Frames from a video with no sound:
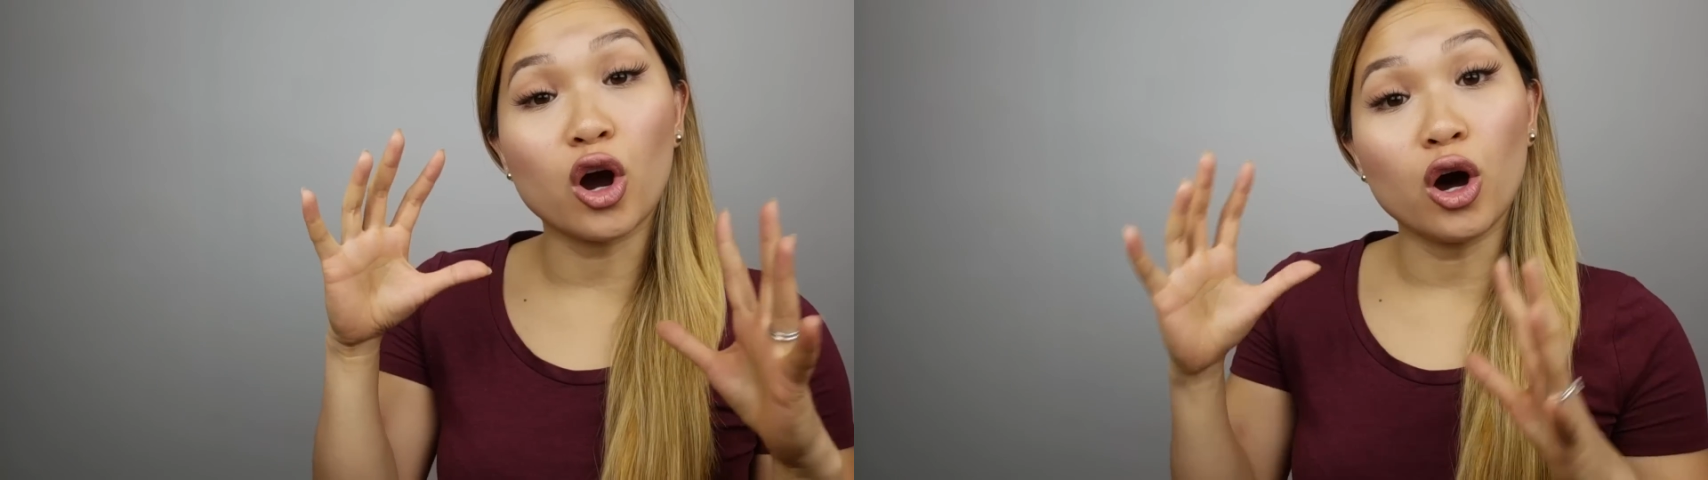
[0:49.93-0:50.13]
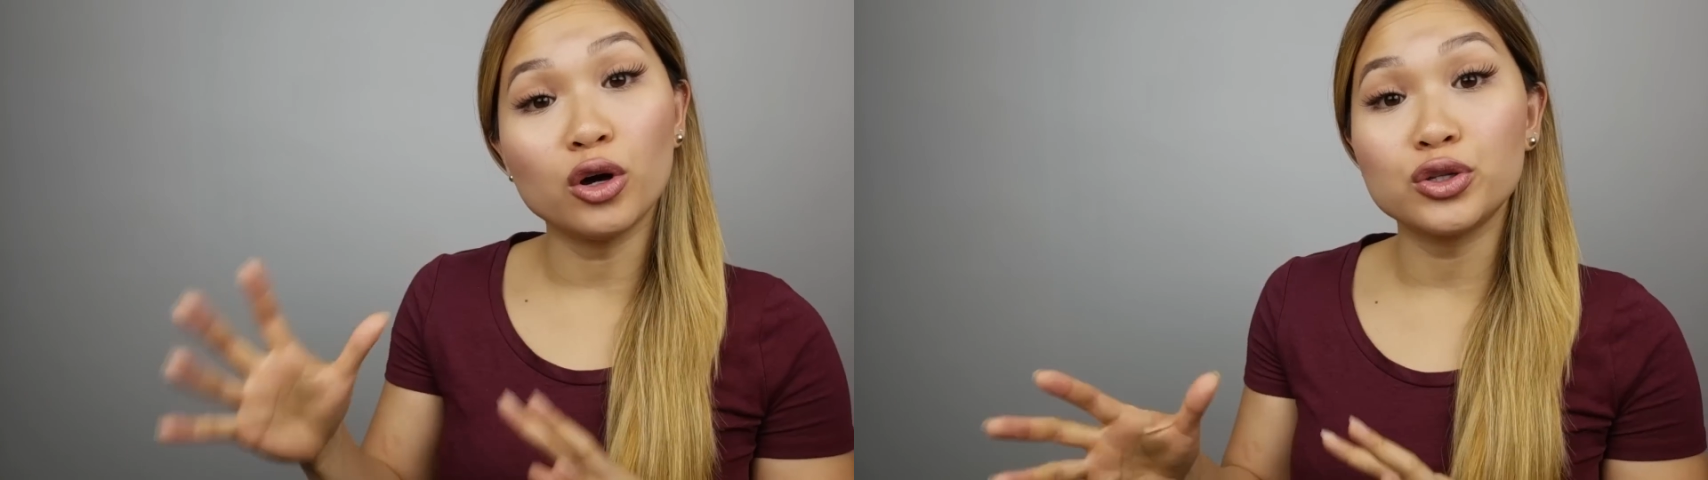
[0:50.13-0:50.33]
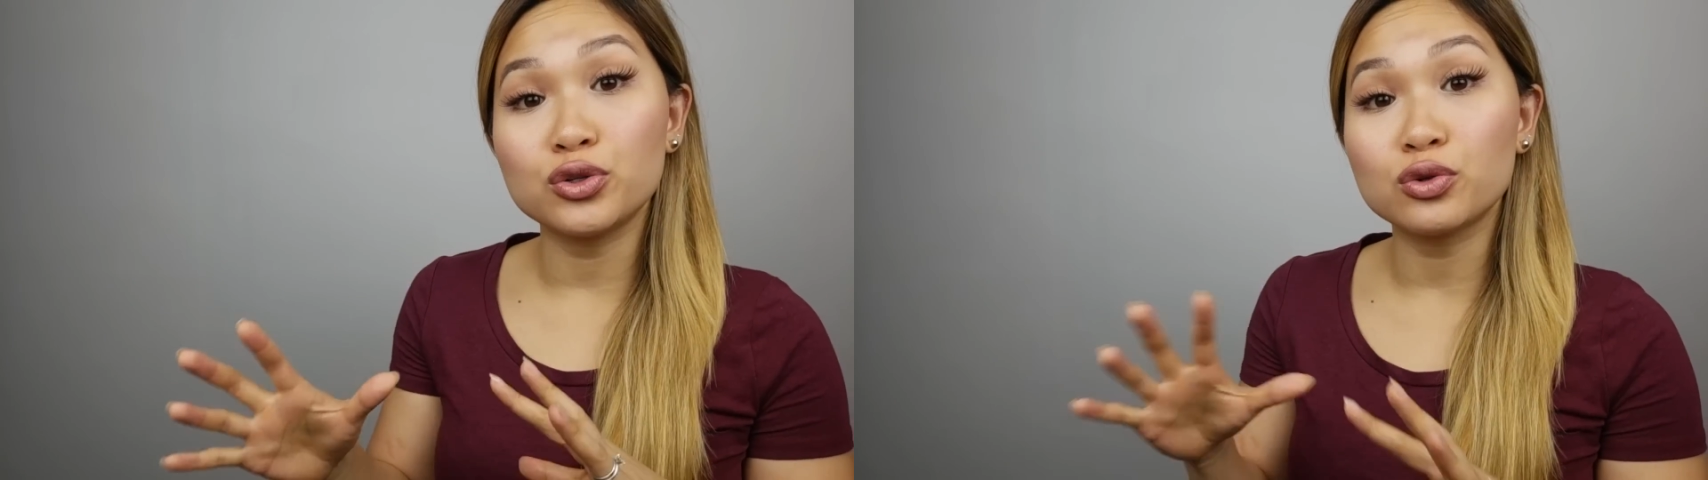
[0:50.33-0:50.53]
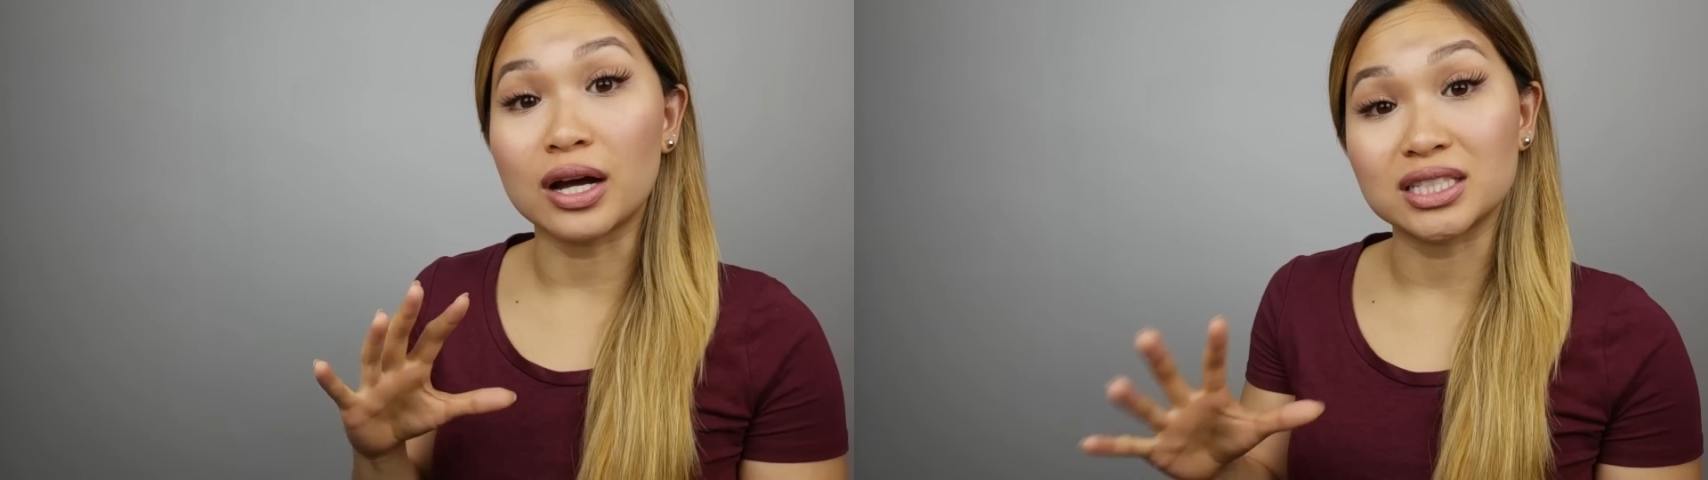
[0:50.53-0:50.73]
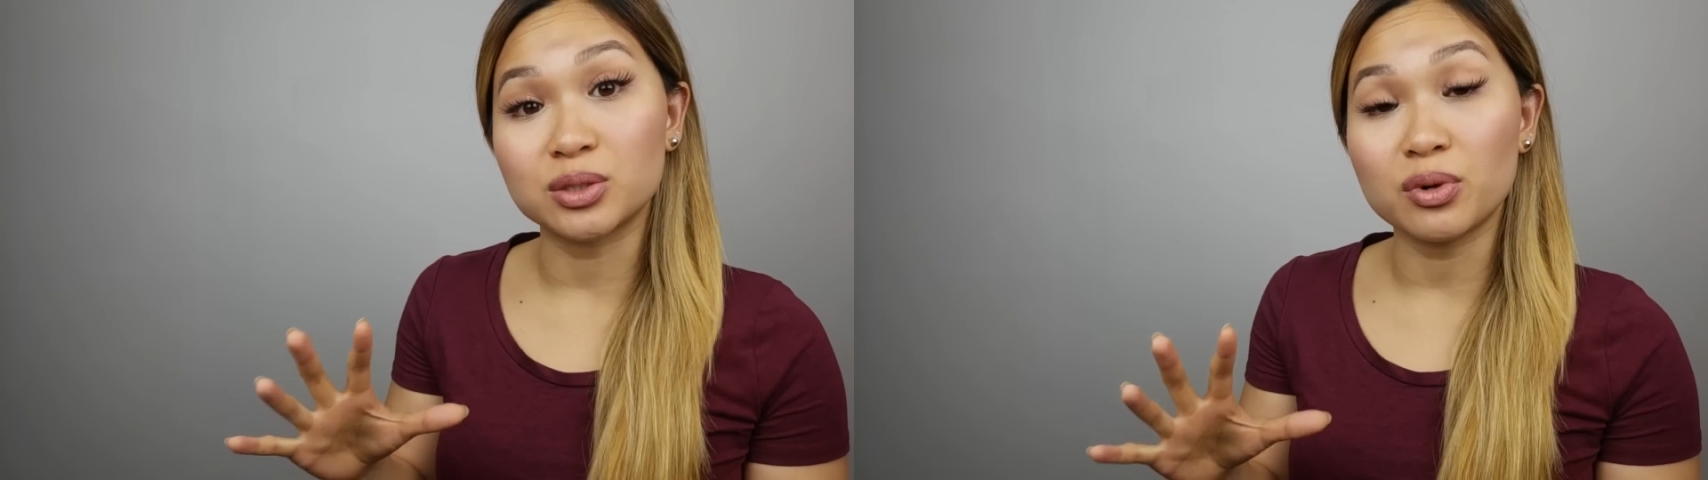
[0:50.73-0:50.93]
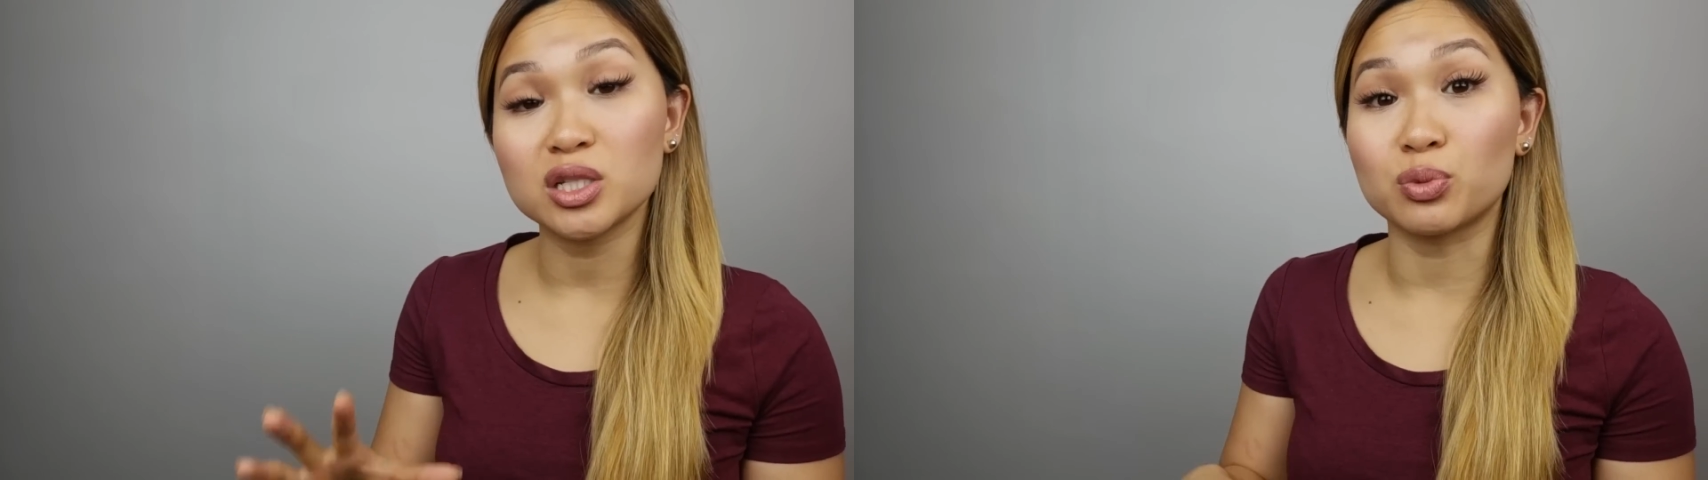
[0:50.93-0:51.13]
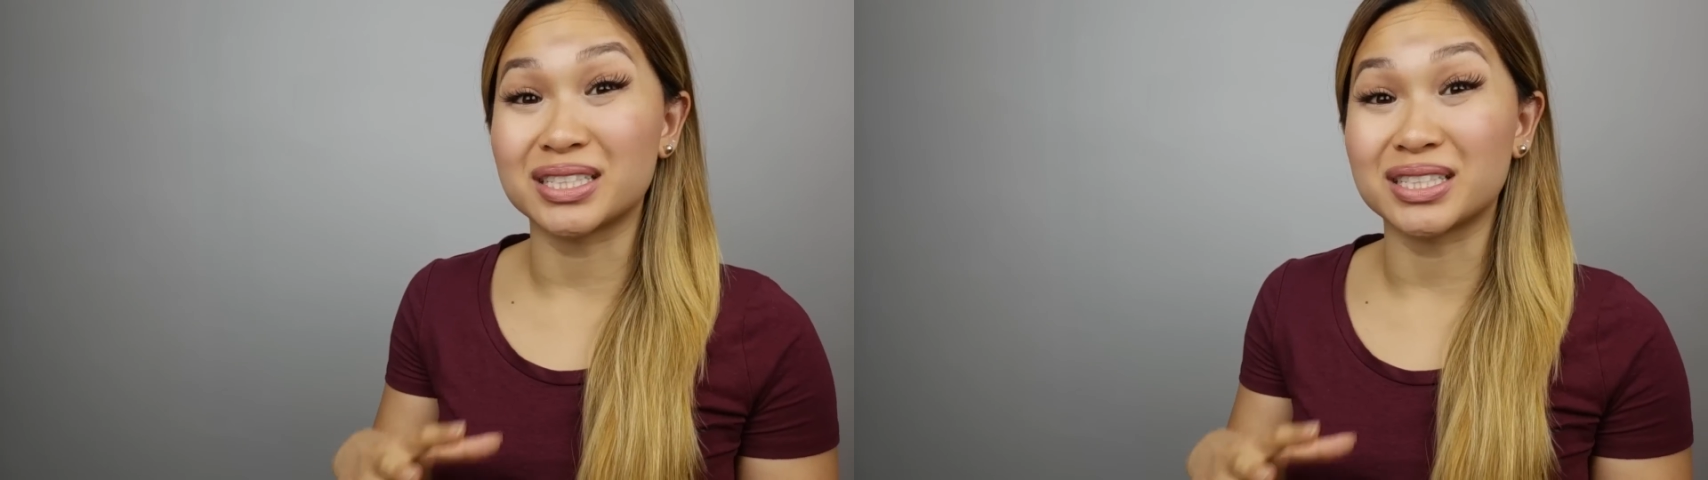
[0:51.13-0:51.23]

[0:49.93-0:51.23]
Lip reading: all new customers when